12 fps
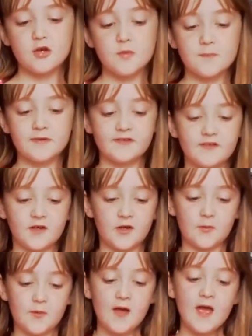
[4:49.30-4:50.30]
Number
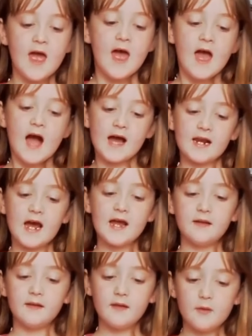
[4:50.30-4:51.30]
two, I
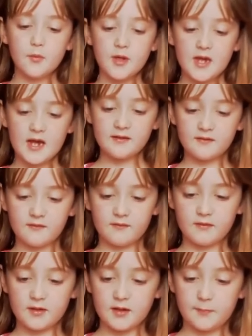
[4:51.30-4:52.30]
liked that we had a
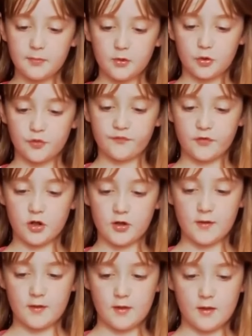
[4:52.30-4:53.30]
sleepover
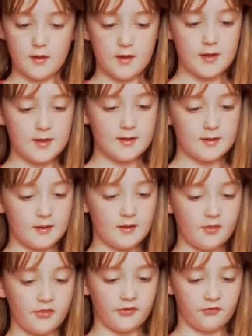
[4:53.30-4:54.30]
in
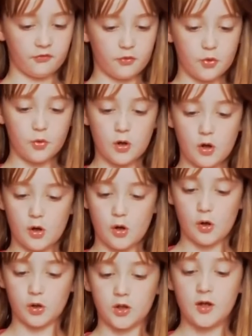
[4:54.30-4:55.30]
the school
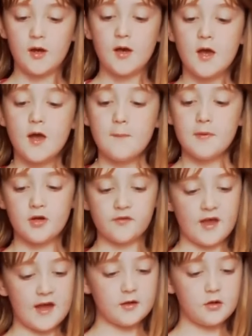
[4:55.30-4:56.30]
hall,
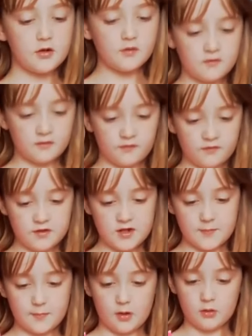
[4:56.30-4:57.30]
because I got to
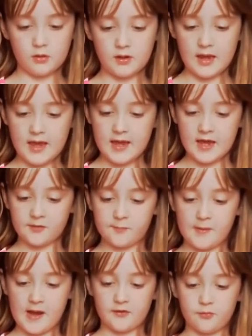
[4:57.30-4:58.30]
sleep on an
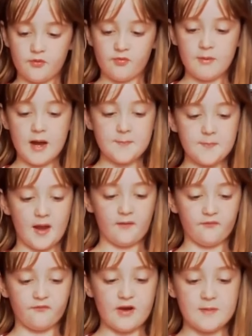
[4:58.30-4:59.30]
airbed with my
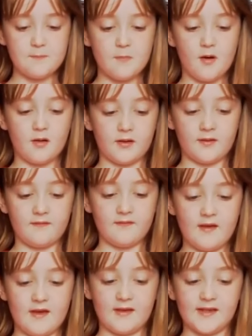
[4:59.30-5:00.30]
best friend Molly C.